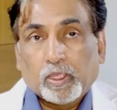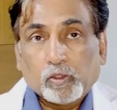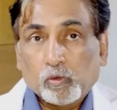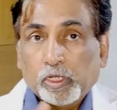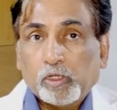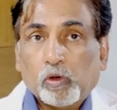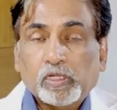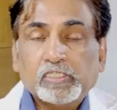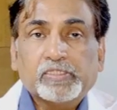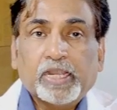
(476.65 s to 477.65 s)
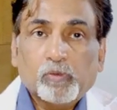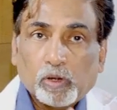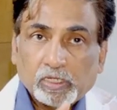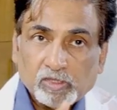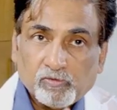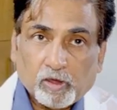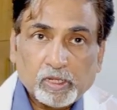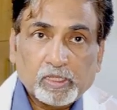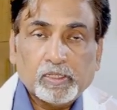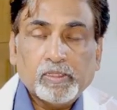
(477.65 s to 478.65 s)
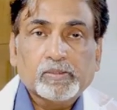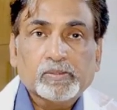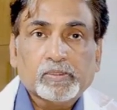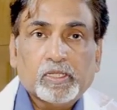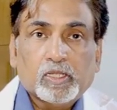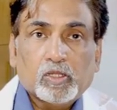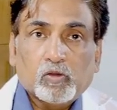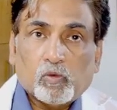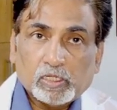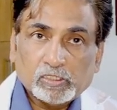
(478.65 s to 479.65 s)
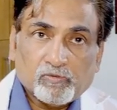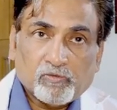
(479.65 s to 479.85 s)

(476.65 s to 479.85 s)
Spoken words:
You need to understand what is a follicle, what is a